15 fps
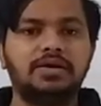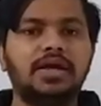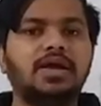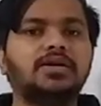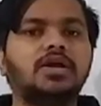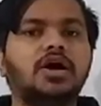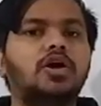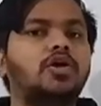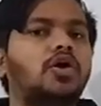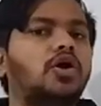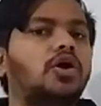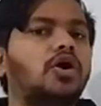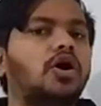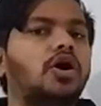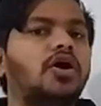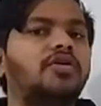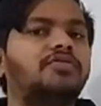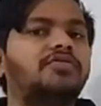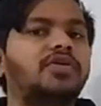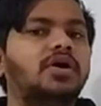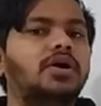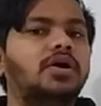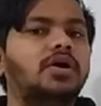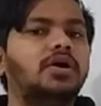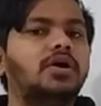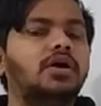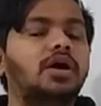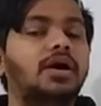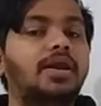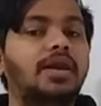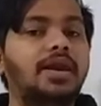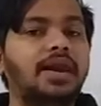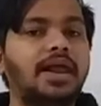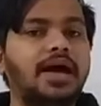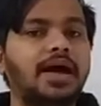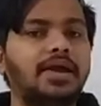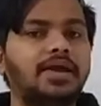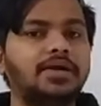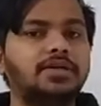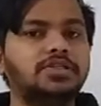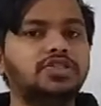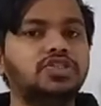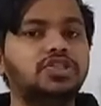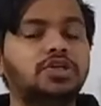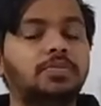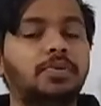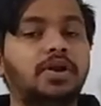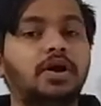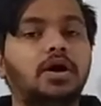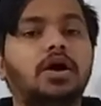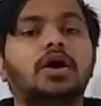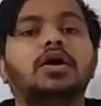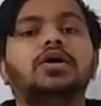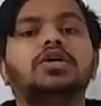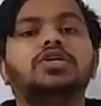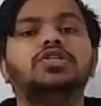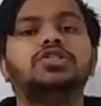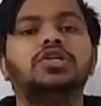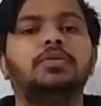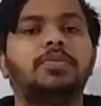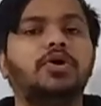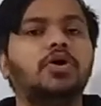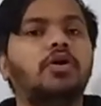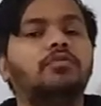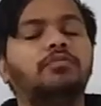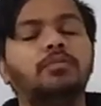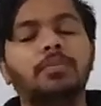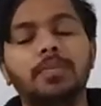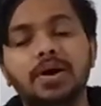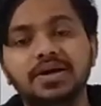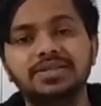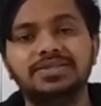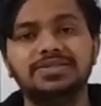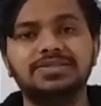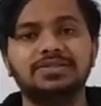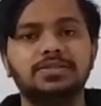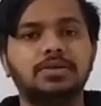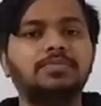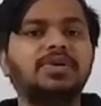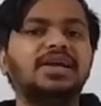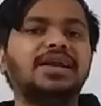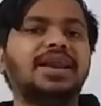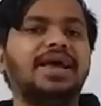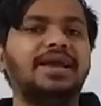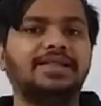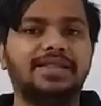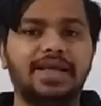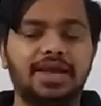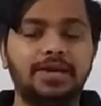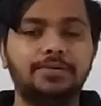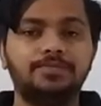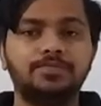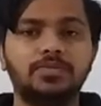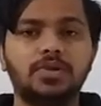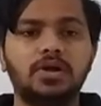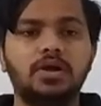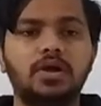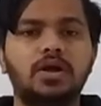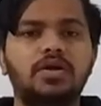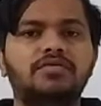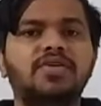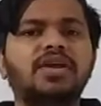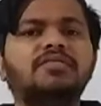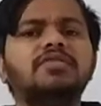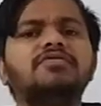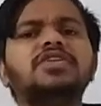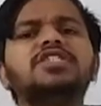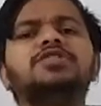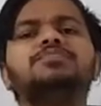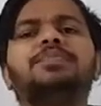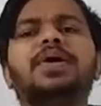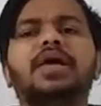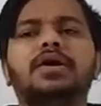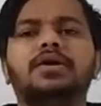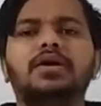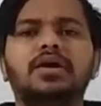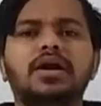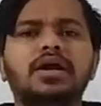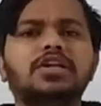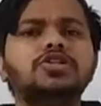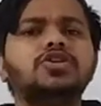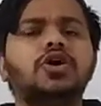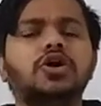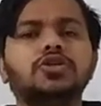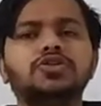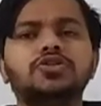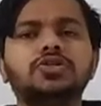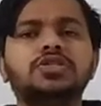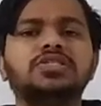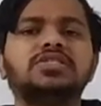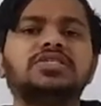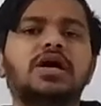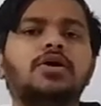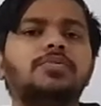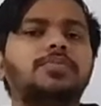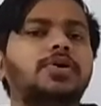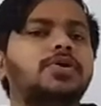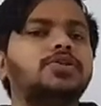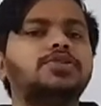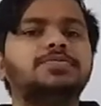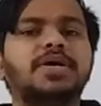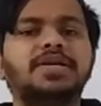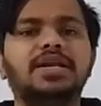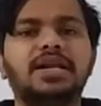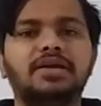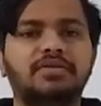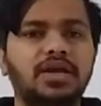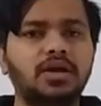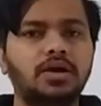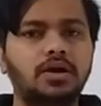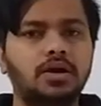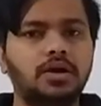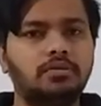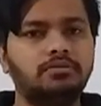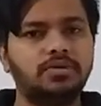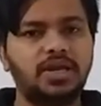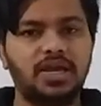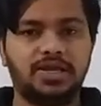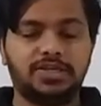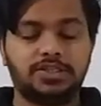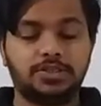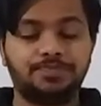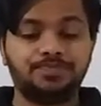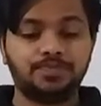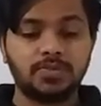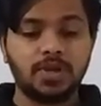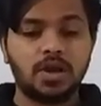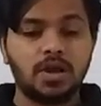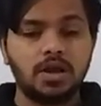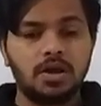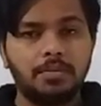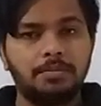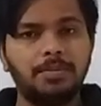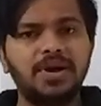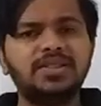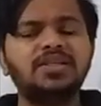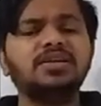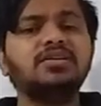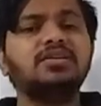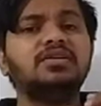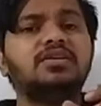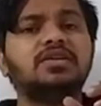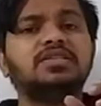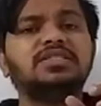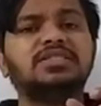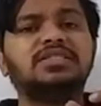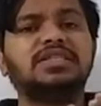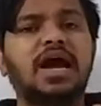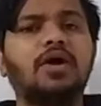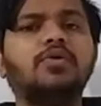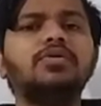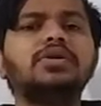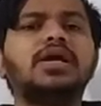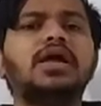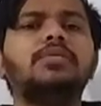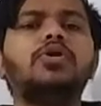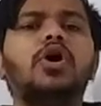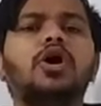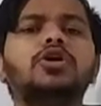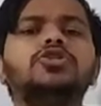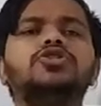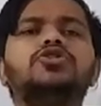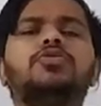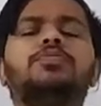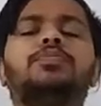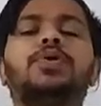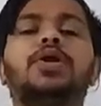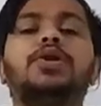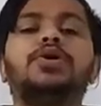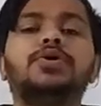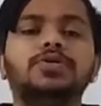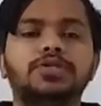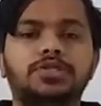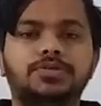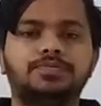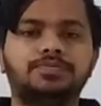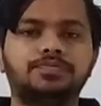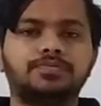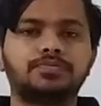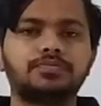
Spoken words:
That a roar of lion, chirping of birds, something like that. Whenever we speak, it is also the sound produced by the living things. But the sound can be also produced